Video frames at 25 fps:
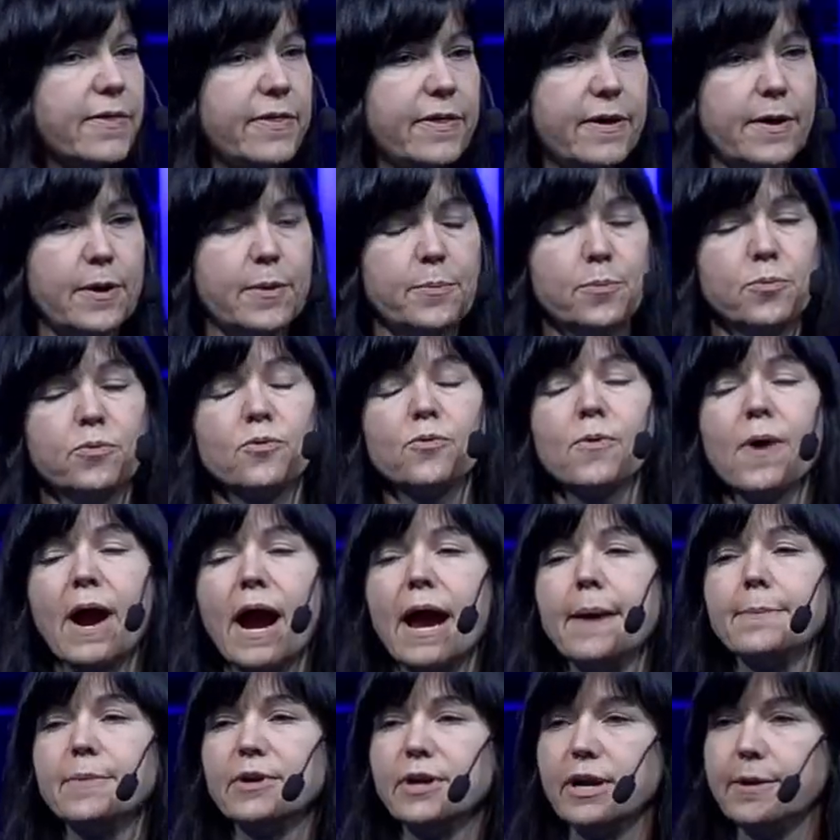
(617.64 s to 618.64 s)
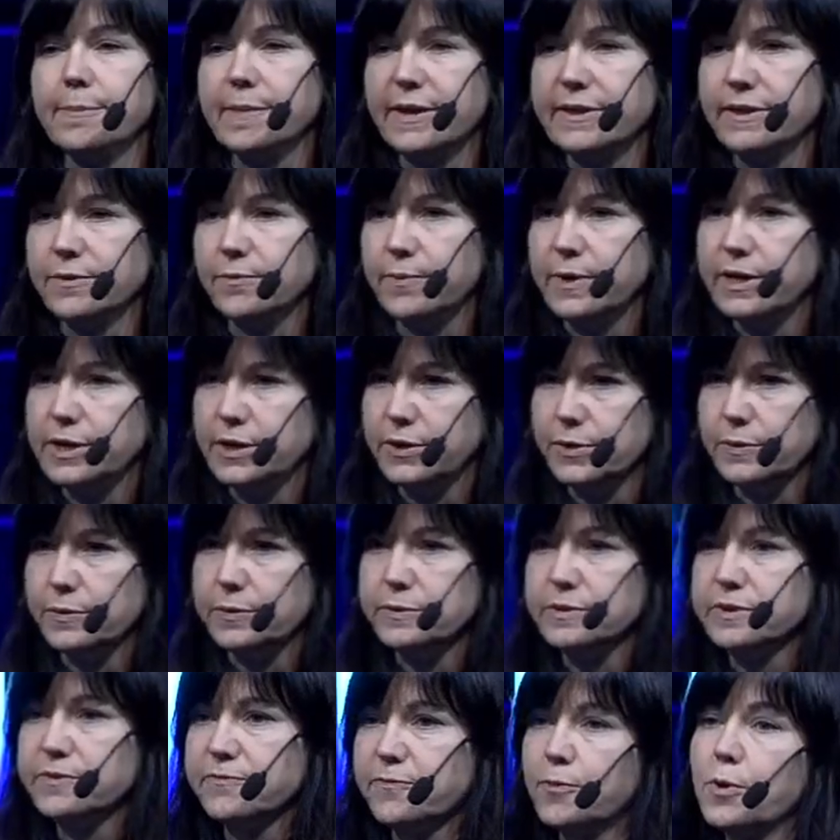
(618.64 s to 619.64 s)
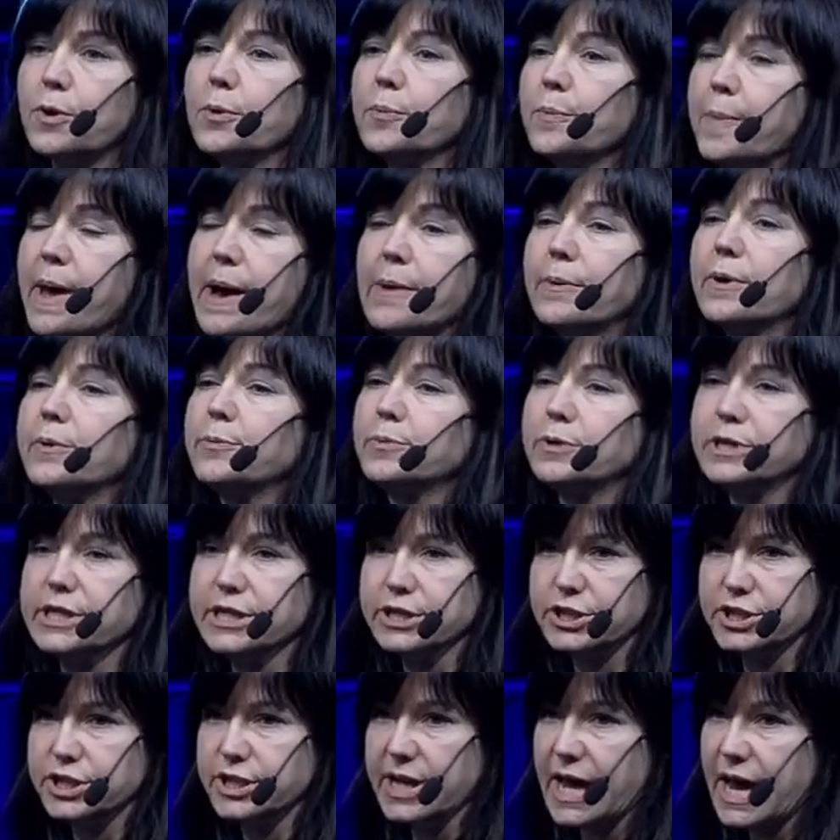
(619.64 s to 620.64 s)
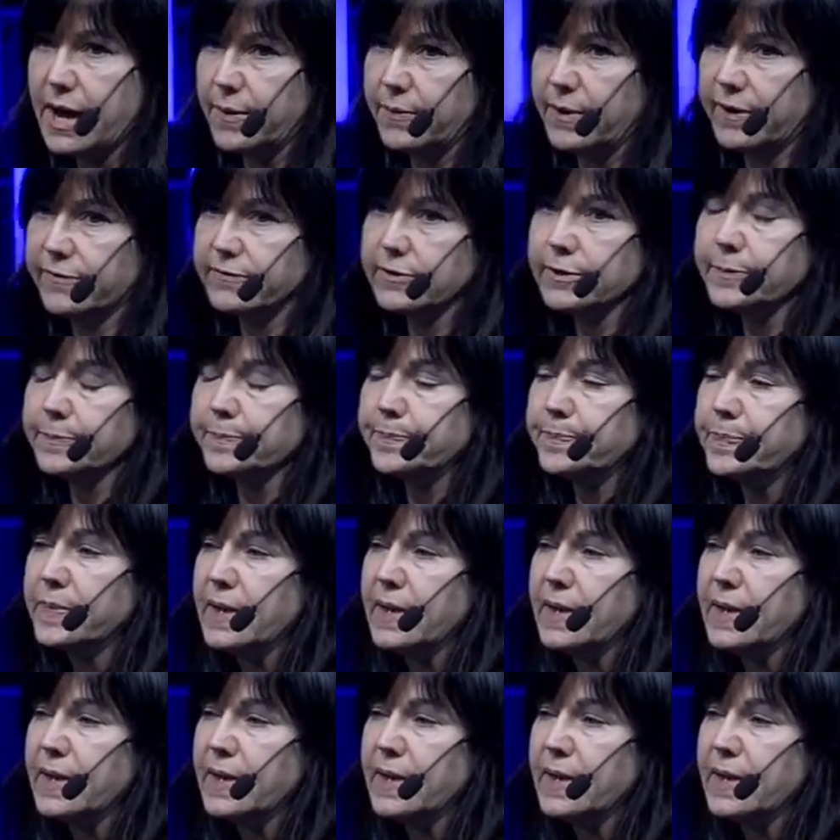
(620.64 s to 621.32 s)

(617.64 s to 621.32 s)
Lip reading: the primary method we use for malware prediction, however.